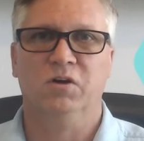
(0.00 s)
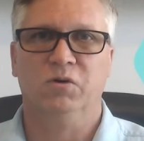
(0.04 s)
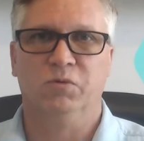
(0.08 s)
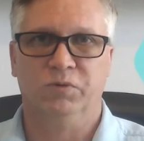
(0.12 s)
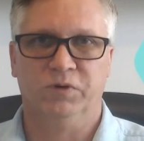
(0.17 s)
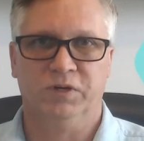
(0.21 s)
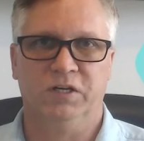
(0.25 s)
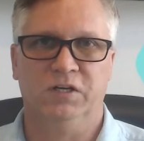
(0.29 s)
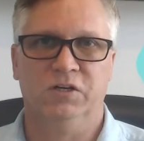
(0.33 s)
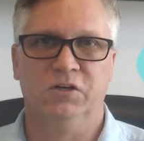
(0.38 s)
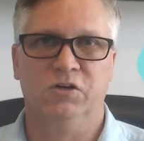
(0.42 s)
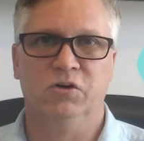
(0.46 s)
We
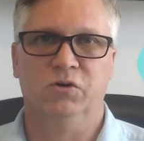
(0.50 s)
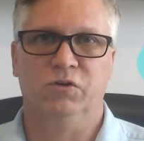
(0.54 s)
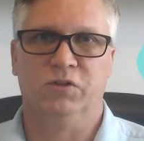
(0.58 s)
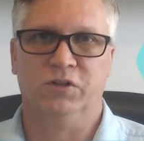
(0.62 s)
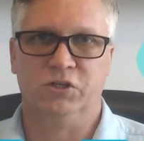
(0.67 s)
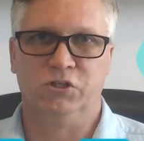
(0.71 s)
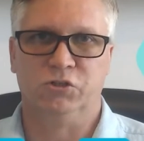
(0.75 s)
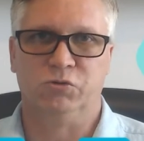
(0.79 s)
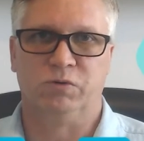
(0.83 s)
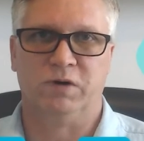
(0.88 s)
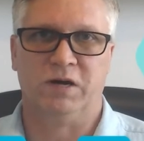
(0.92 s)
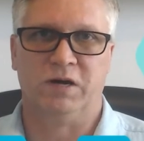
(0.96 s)
need to go
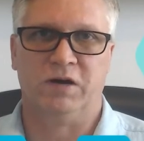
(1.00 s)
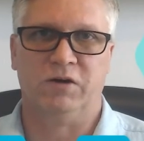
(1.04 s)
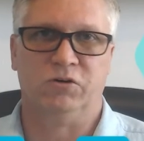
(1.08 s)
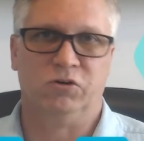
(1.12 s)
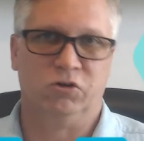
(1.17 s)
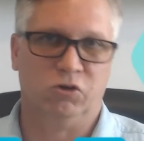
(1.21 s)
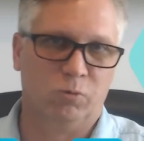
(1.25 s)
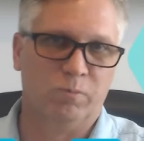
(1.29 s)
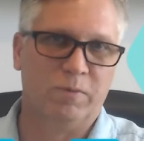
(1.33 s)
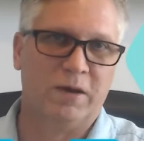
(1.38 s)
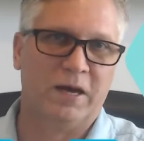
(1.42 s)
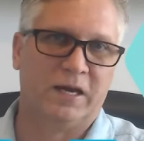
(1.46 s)
this route.
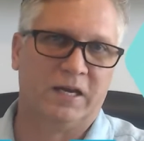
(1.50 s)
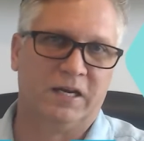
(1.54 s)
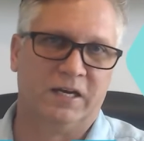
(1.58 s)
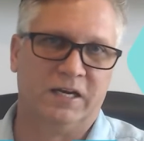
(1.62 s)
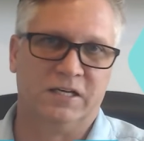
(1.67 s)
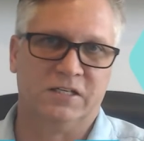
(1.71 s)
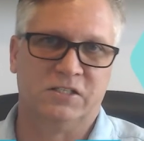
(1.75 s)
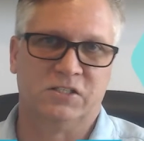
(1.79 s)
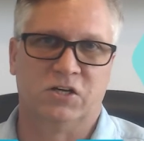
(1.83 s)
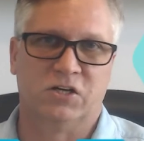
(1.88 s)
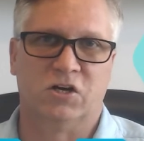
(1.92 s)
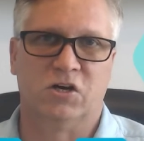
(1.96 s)
Go back and
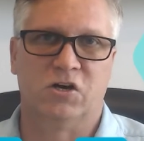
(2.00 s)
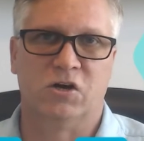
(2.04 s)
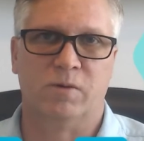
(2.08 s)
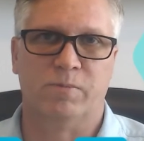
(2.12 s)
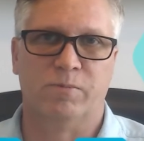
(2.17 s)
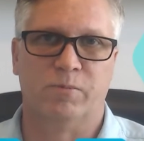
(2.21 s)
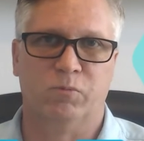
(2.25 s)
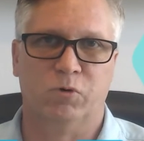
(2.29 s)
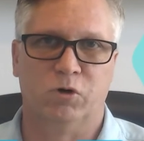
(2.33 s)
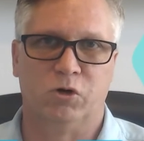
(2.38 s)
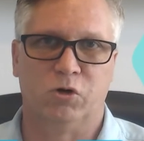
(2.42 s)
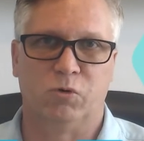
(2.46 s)
ask a
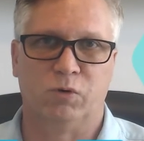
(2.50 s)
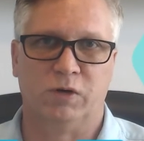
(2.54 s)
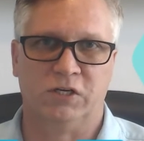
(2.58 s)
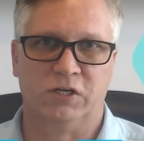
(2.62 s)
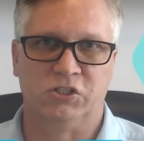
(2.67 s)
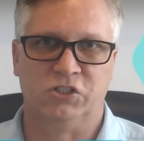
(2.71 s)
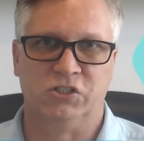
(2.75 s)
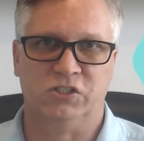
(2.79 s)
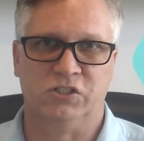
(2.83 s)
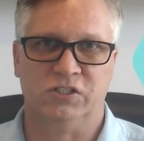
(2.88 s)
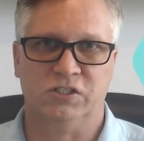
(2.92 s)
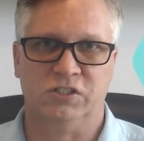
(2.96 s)
couple more
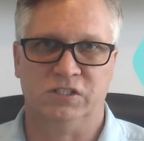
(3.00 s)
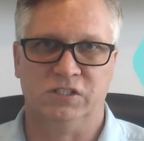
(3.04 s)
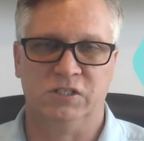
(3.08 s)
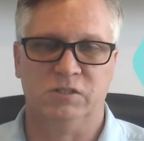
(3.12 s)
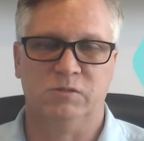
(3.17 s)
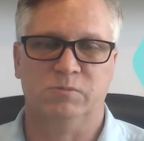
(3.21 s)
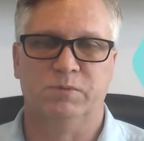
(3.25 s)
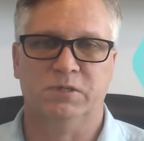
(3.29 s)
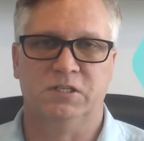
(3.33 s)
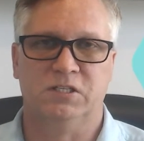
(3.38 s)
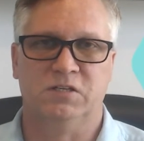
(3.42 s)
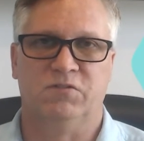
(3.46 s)
questions, these
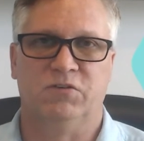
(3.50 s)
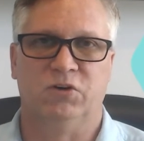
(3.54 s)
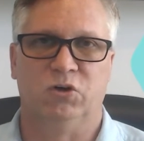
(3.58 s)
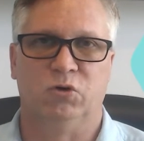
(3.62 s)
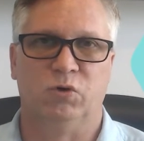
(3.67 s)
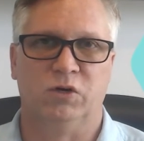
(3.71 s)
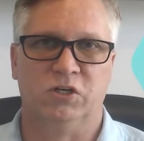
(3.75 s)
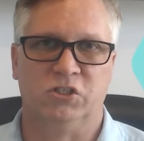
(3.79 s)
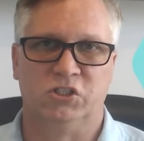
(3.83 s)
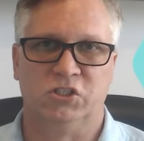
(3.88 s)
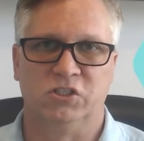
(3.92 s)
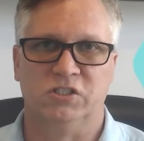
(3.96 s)
specific
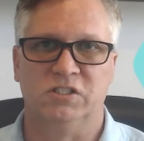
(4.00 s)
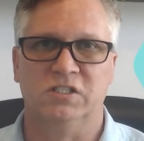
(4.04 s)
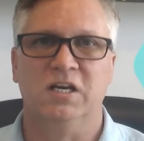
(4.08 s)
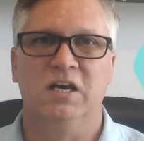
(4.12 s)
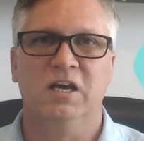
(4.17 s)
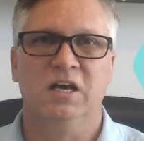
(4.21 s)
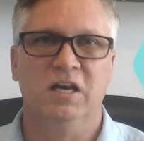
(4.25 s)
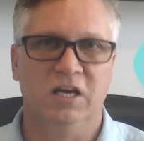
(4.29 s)
questions,